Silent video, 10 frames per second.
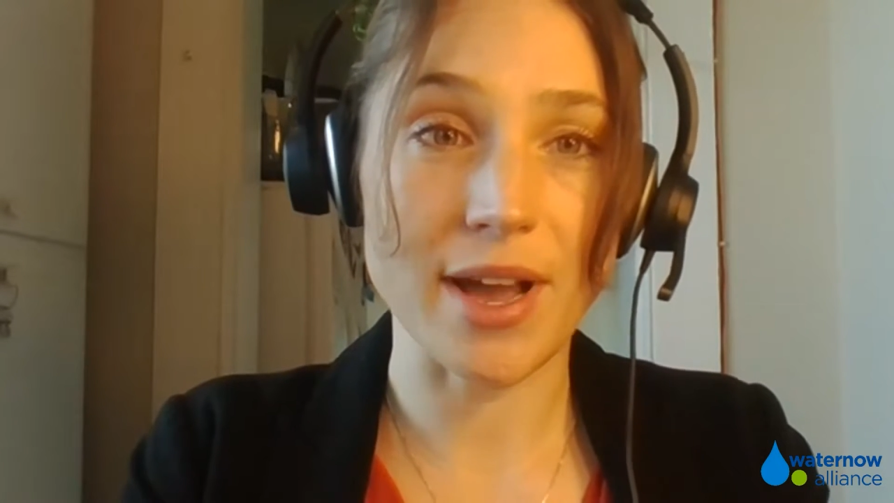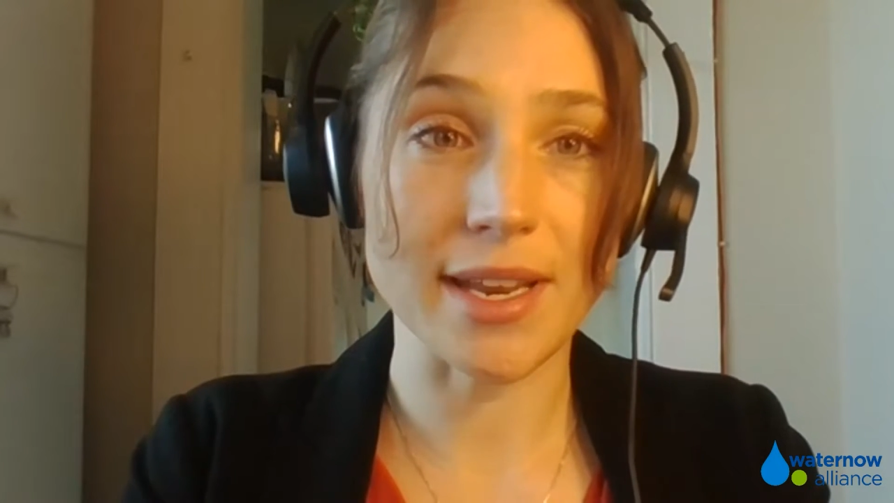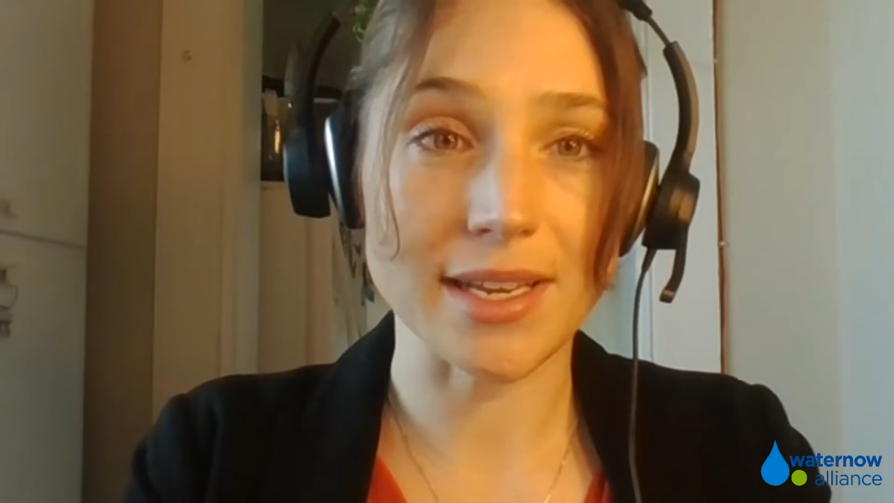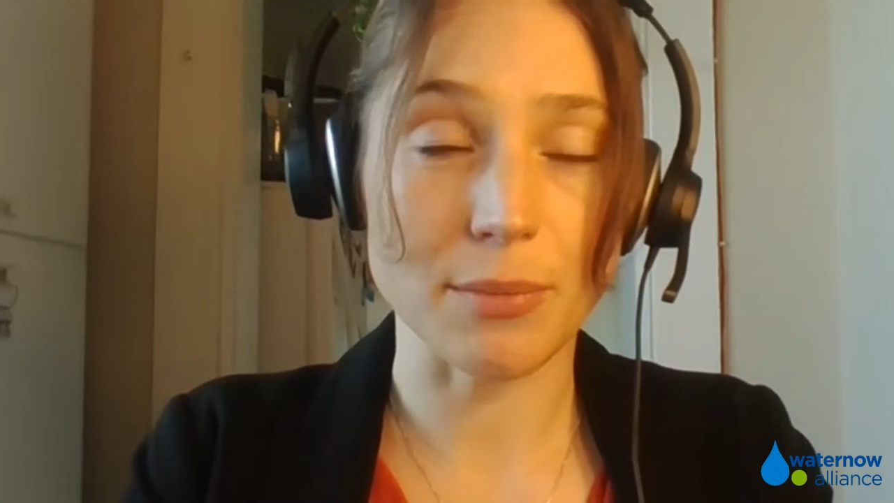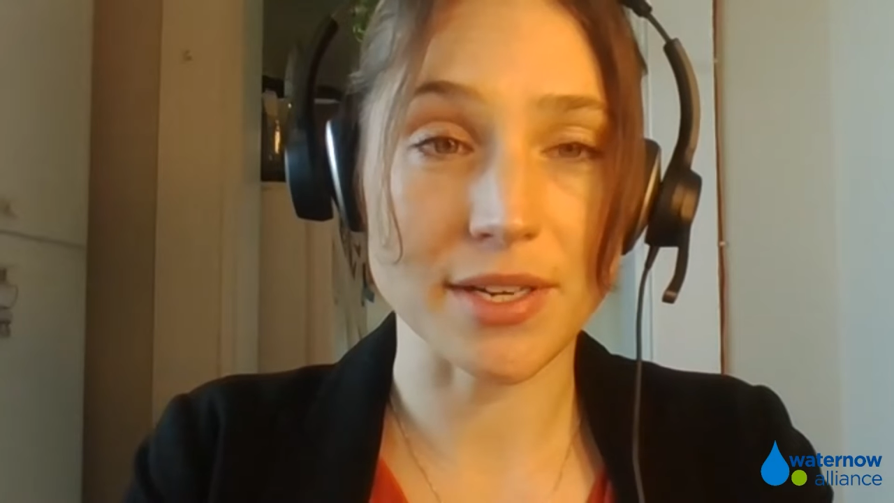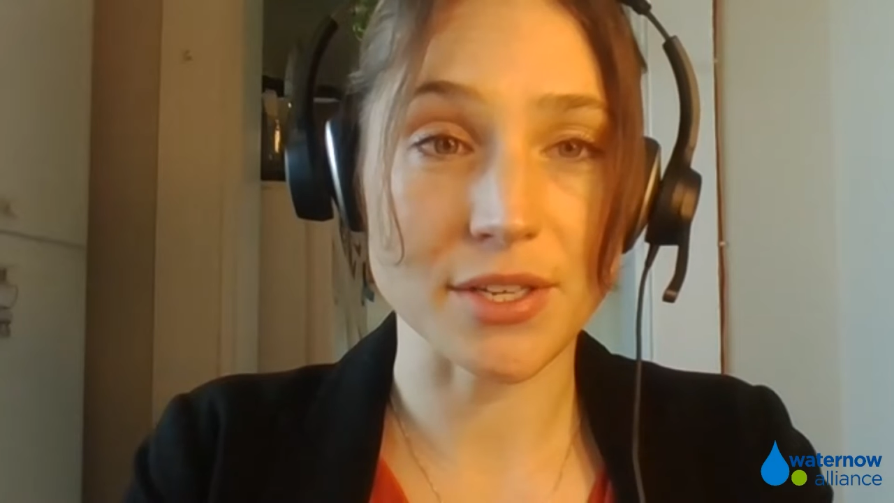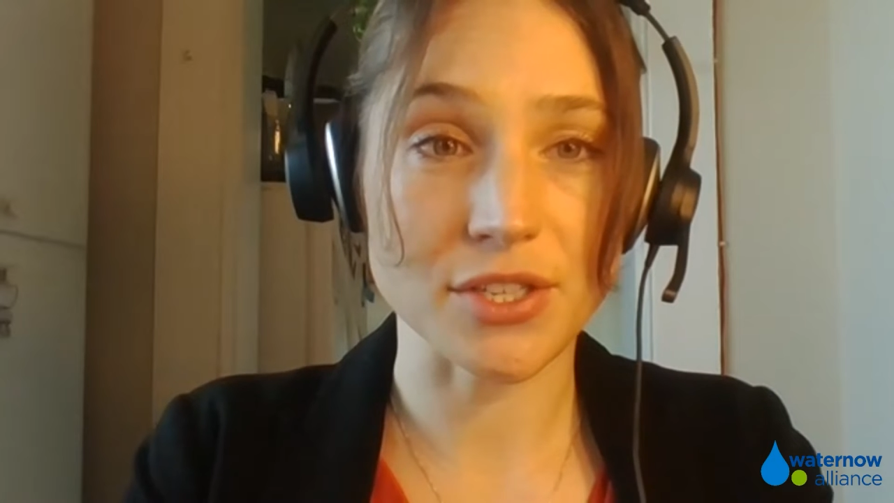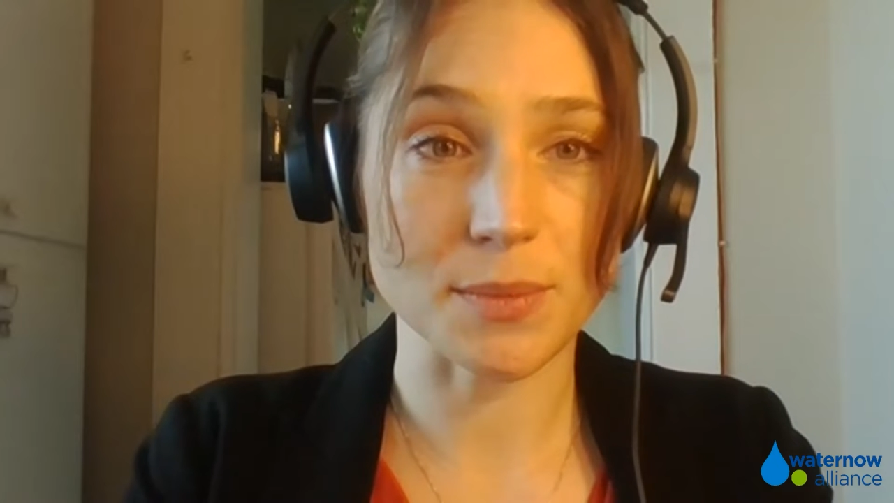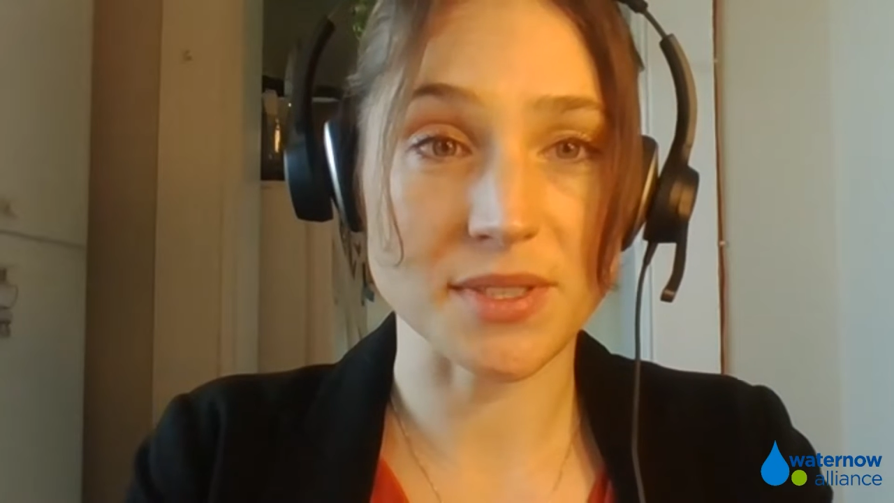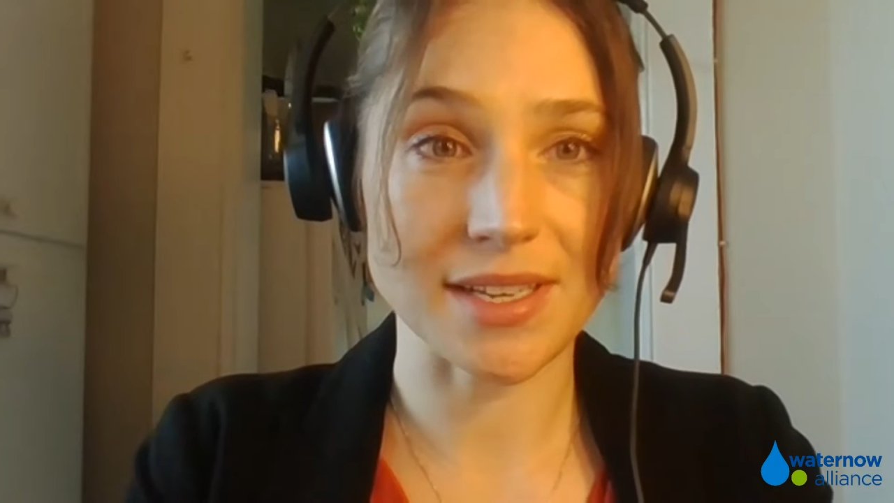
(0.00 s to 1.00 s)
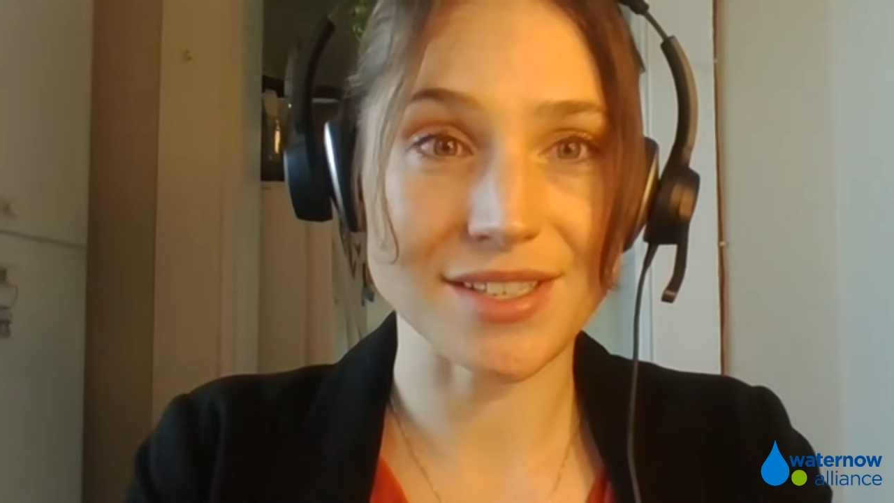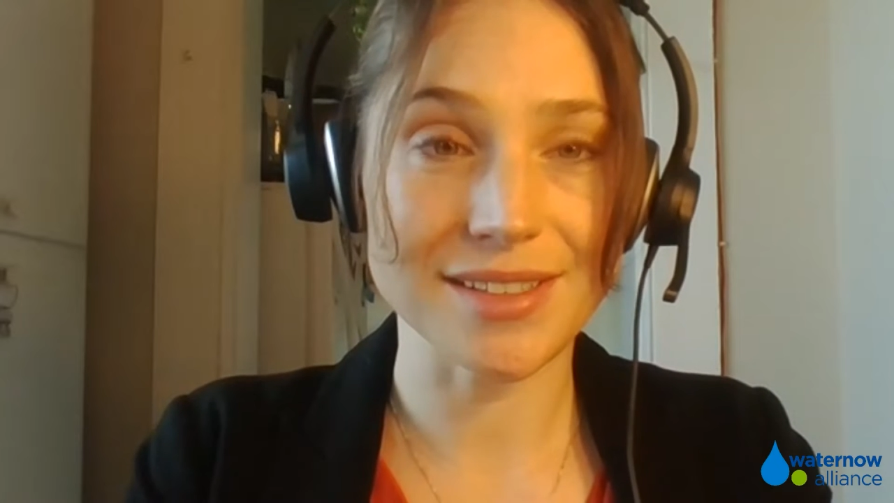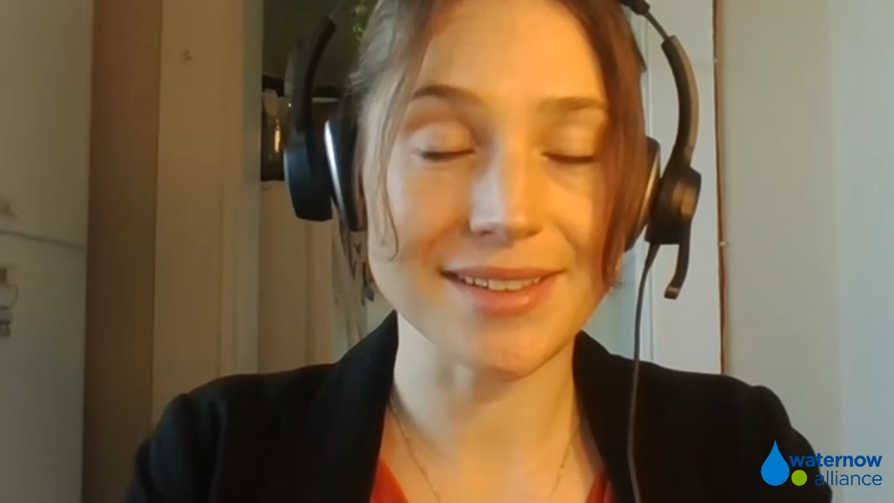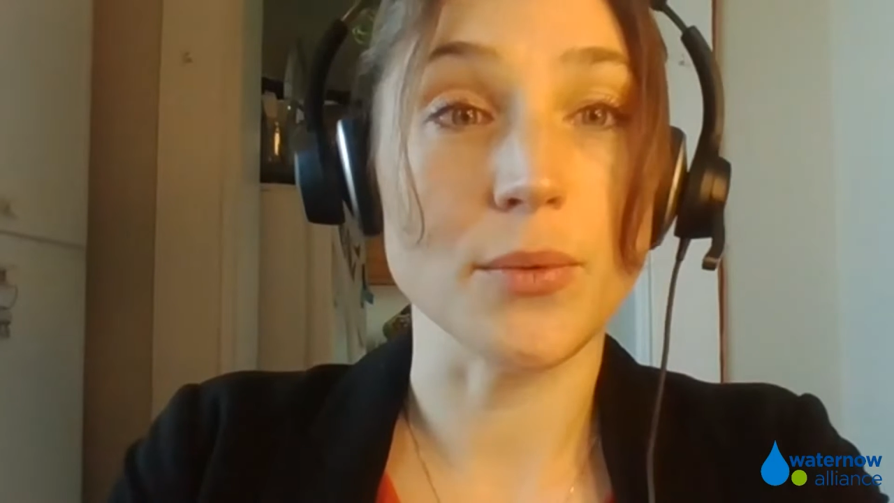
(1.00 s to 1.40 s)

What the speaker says: Planning and Partnerships section.